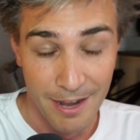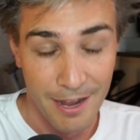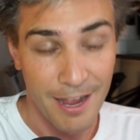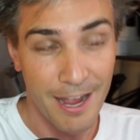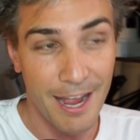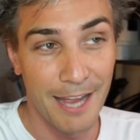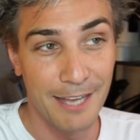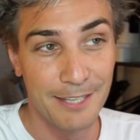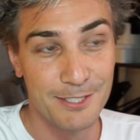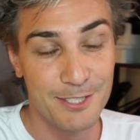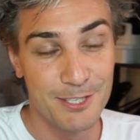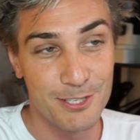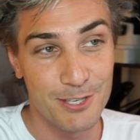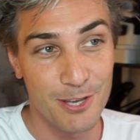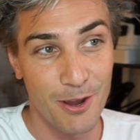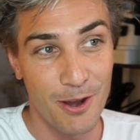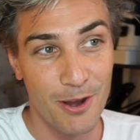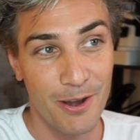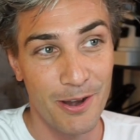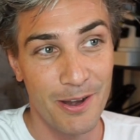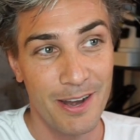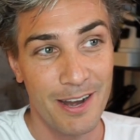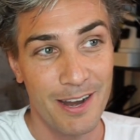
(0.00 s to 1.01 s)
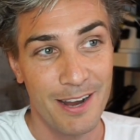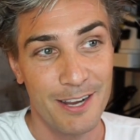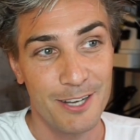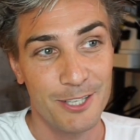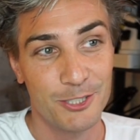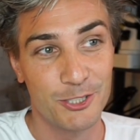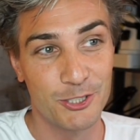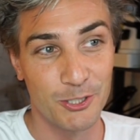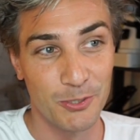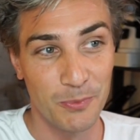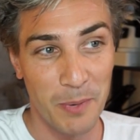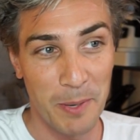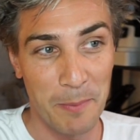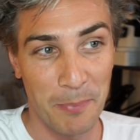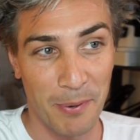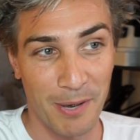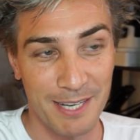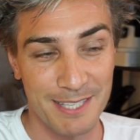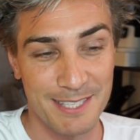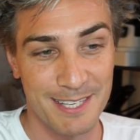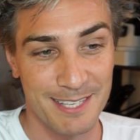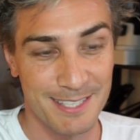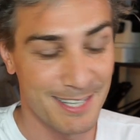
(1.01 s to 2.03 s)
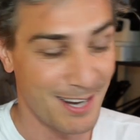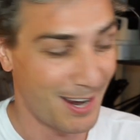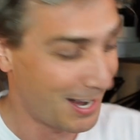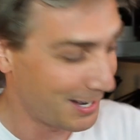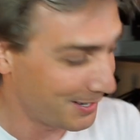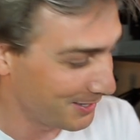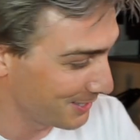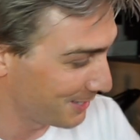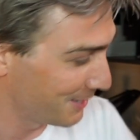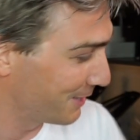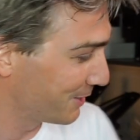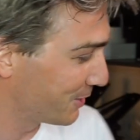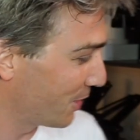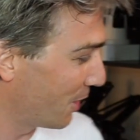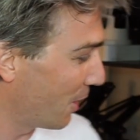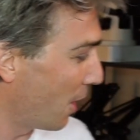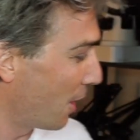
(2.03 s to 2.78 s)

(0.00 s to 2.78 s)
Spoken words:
And so, should we press the titles of the show?